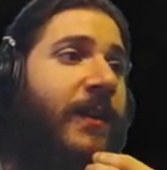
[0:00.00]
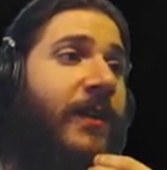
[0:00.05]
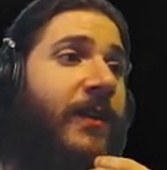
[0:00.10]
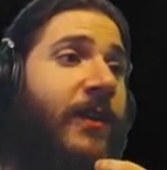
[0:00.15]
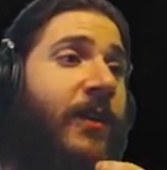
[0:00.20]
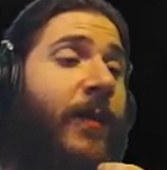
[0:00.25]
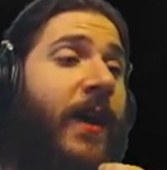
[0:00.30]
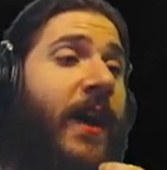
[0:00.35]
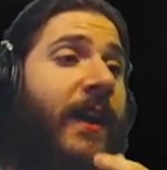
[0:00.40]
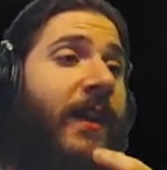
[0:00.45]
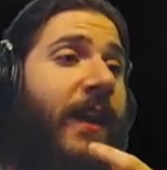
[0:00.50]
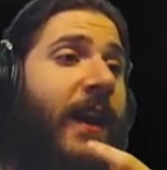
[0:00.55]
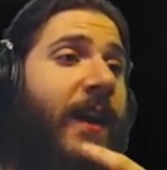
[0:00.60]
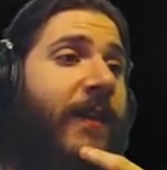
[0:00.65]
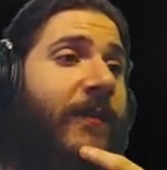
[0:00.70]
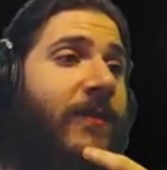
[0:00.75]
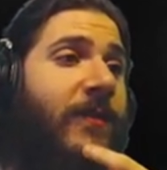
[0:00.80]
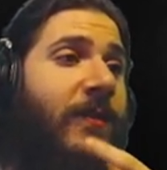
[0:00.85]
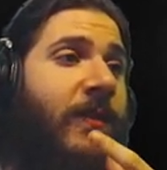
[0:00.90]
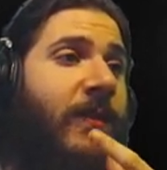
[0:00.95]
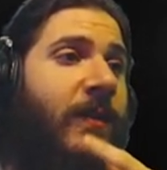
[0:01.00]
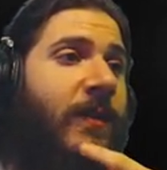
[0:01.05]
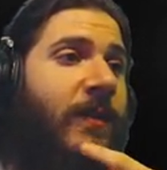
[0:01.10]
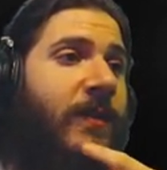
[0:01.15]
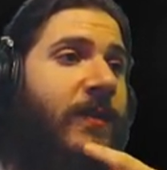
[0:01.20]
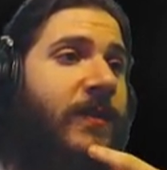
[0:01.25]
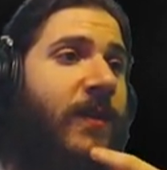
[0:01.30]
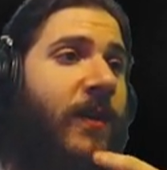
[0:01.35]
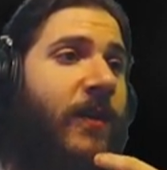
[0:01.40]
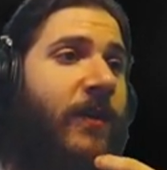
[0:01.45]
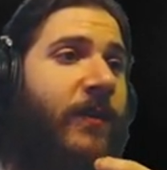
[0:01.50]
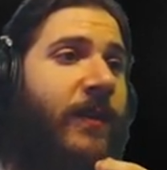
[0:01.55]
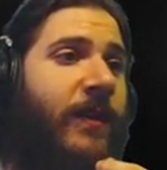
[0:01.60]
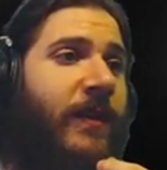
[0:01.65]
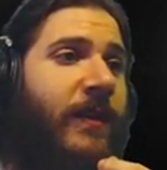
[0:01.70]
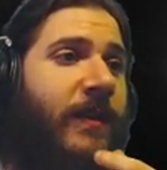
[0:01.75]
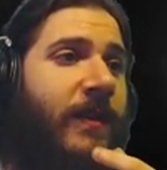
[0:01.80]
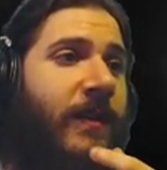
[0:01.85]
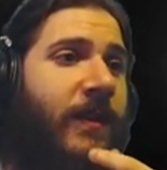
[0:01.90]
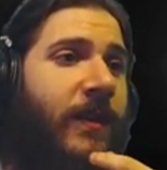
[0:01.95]
Your mad laughter startled
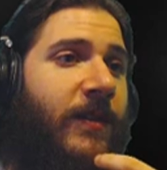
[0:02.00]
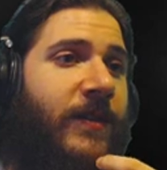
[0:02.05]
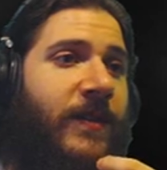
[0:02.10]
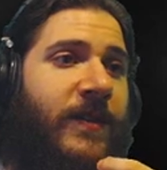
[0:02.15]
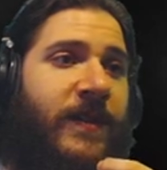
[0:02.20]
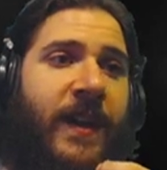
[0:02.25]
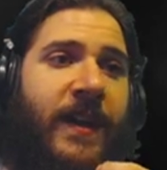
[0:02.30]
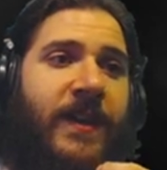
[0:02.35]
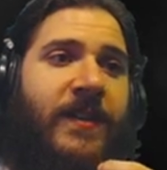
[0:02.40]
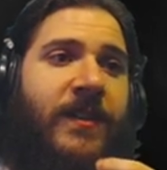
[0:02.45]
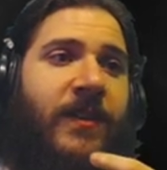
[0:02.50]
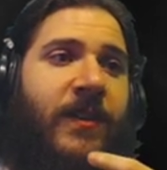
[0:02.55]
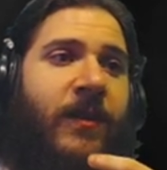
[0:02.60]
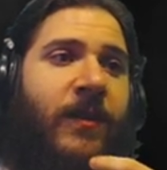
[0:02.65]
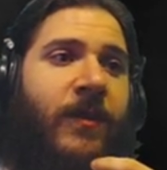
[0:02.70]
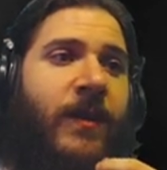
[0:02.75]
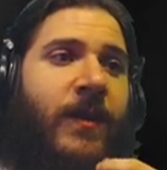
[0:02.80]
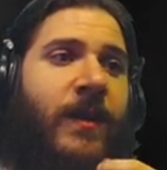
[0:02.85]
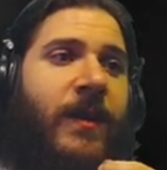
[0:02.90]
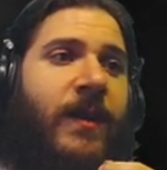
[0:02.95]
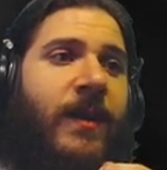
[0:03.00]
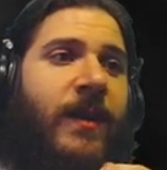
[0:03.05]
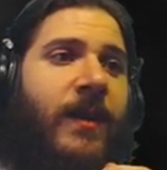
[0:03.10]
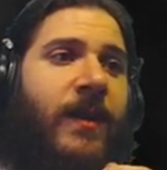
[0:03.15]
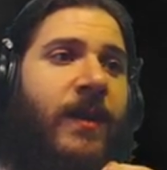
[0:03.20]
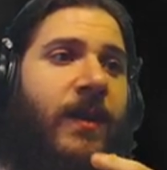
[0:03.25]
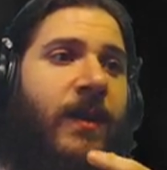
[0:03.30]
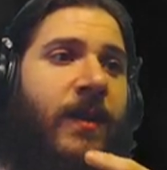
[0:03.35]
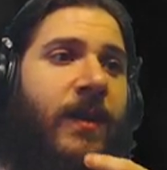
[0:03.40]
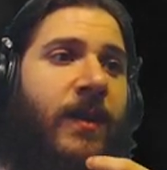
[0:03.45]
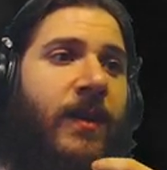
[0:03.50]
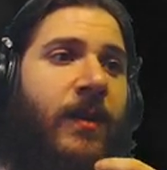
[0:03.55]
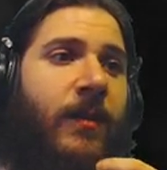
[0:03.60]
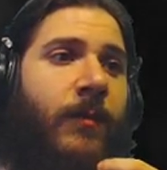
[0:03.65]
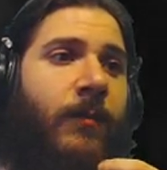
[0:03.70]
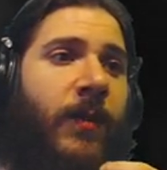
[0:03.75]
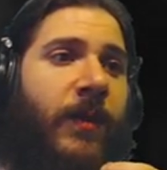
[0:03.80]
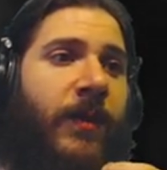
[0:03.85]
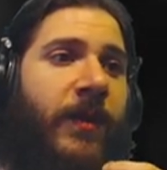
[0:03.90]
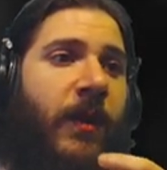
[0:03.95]
the cultists next to you,
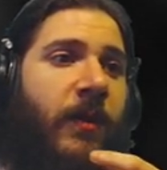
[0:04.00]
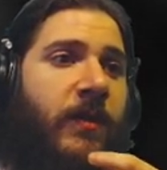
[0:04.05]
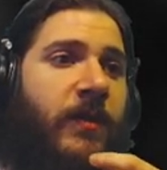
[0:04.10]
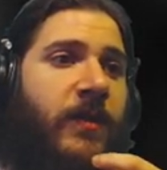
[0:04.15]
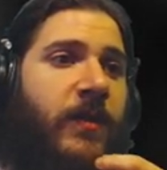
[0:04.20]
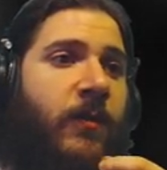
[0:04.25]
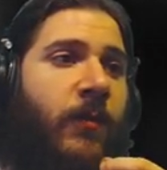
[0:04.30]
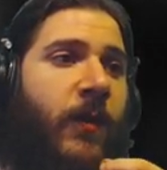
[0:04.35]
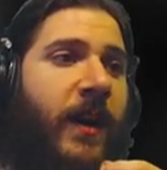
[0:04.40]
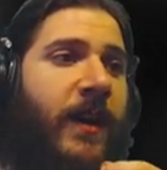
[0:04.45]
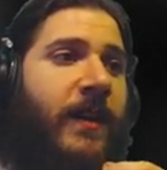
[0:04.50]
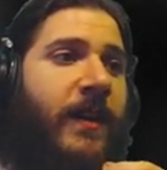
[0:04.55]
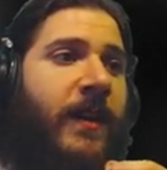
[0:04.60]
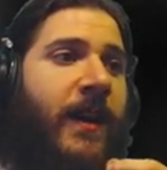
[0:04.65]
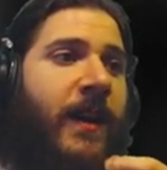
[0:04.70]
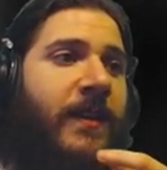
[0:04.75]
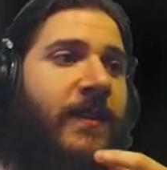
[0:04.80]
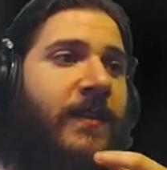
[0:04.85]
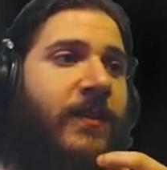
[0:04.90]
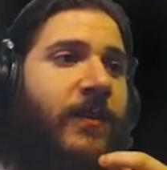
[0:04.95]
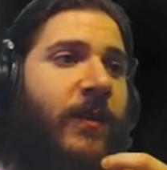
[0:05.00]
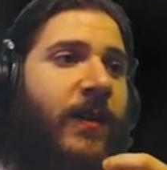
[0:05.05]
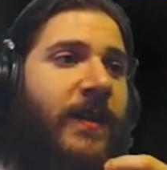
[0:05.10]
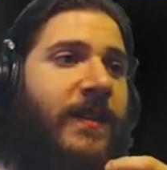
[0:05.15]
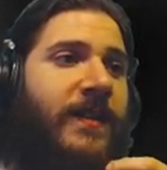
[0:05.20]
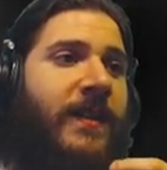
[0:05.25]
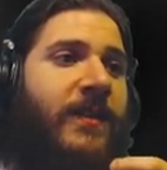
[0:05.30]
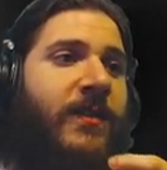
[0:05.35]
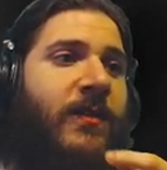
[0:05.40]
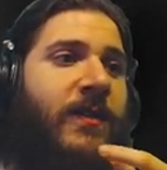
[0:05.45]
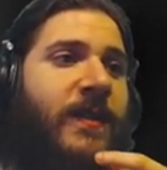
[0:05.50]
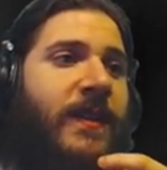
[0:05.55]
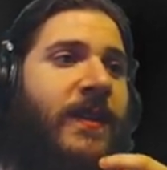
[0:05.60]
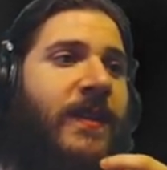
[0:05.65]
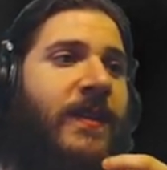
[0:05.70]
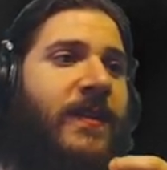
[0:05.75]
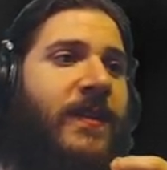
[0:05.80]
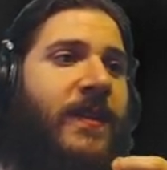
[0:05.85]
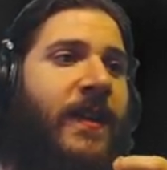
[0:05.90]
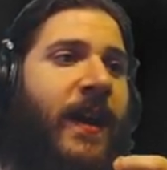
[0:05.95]
but those who recognized your
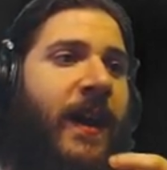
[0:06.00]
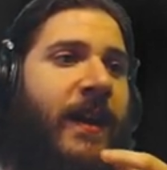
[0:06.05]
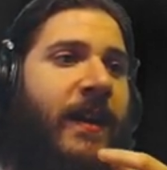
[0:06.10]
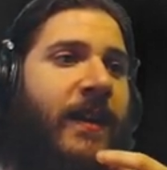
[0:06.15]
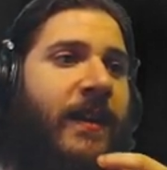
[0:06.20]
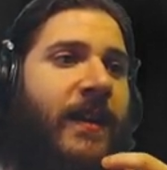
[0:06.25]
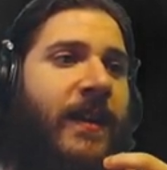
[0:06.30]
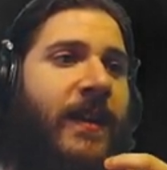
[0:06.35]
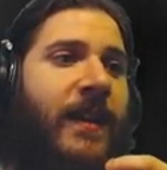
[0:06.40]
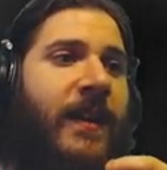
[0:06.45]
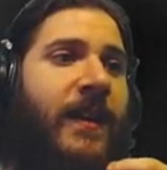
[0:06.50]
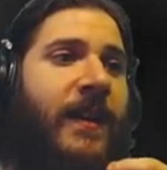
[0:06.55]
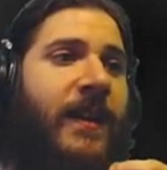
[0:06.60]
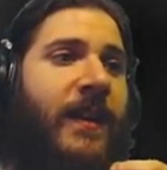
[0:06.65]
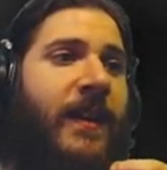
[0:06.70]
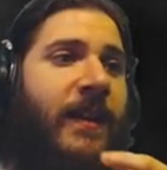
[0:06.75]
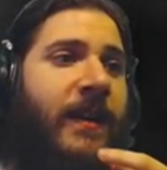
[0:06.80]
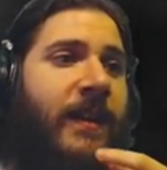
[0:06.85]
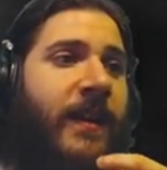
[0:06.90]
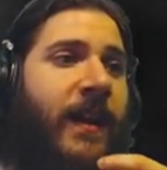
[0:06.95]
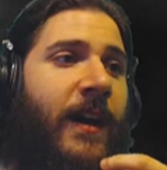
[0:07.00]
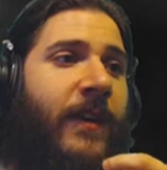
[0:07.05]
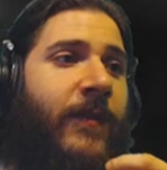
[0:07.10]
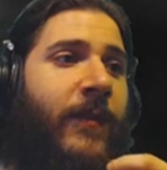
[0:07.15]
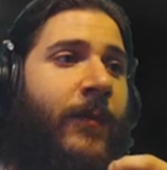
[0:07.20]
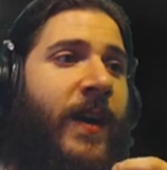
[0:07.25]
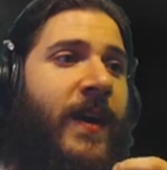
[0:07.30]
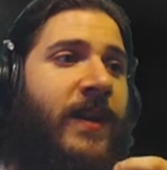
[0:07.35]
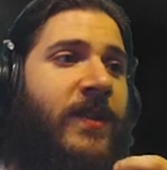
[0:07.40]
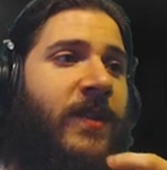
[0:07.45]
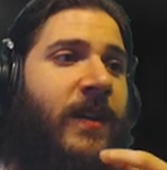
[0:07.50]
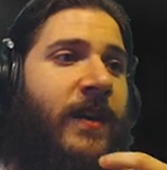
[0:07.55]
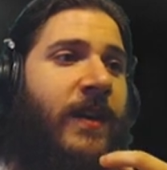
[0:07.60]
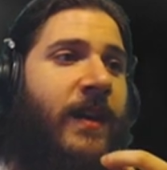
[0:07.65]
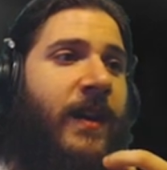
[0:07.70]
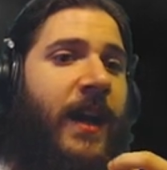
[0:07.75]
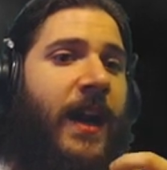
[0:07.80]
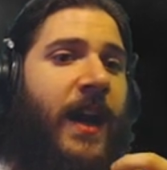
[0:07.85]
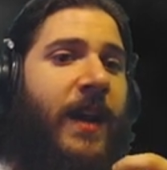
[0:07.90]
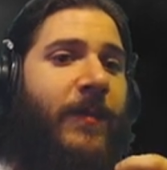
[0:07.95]
eccentricities nod in confirmation.
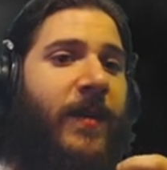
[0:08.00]
It had